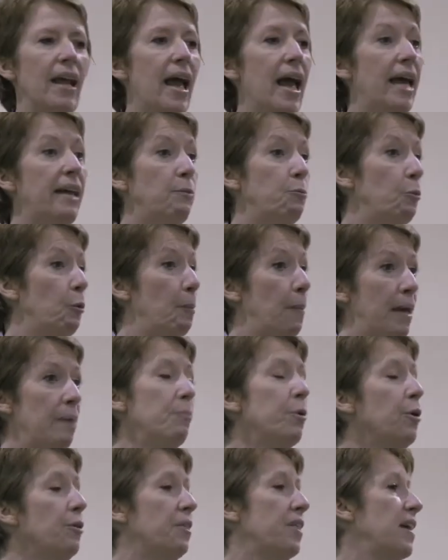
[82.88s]
and
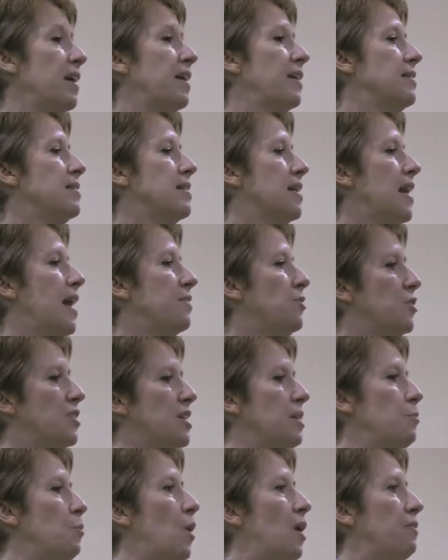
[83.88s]
remember things that I just
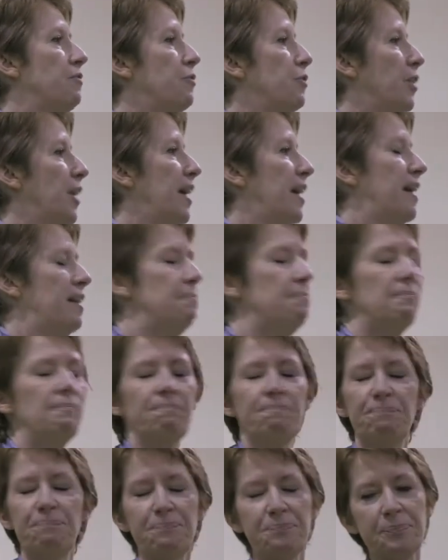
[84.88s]
didn't want to forget.
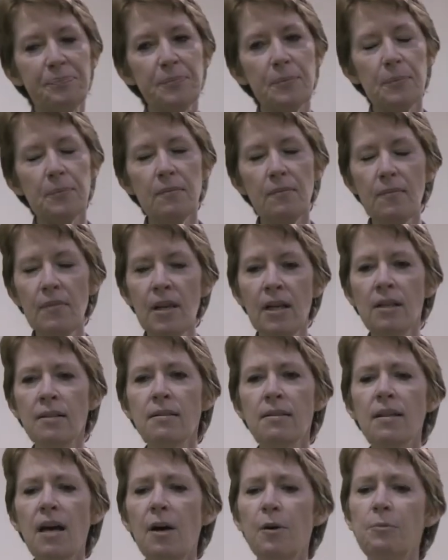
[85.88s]

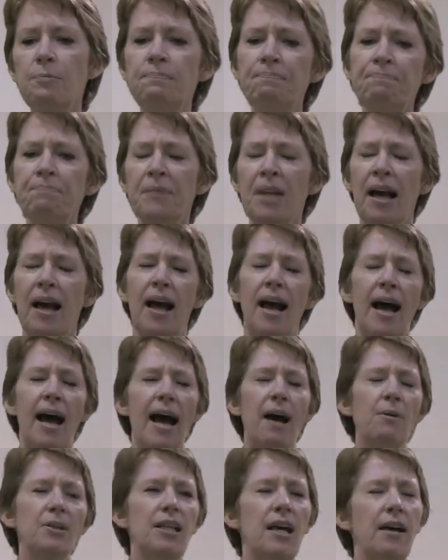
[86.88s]
So
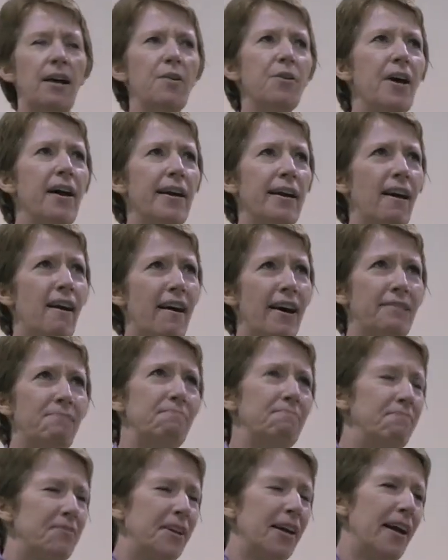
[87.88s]
I was like, okay,
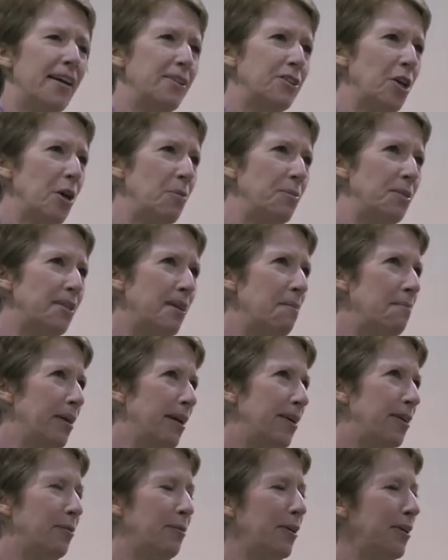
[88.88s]
God, you got to show me something
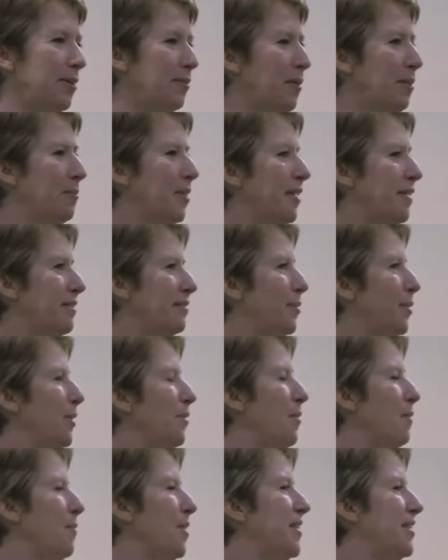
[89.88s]
here. What do you want me
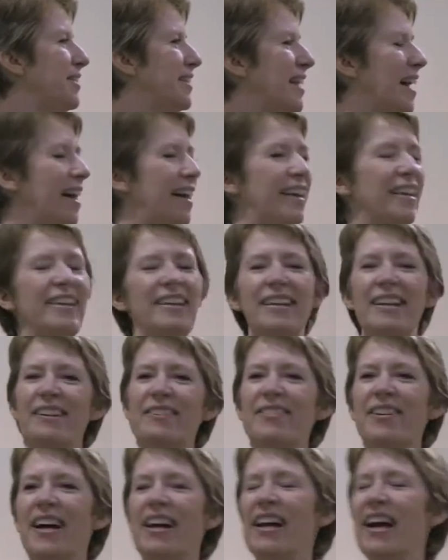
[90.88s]
to say? You
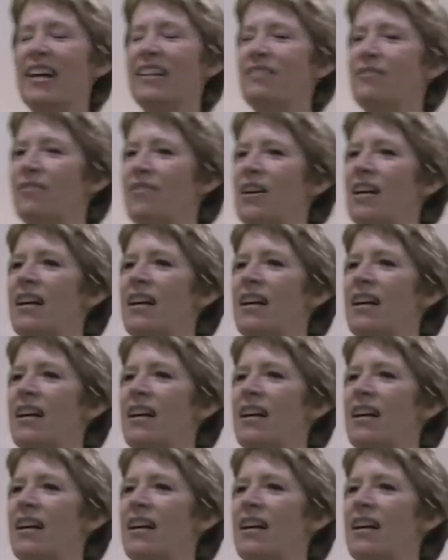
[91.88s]
know, and I kind of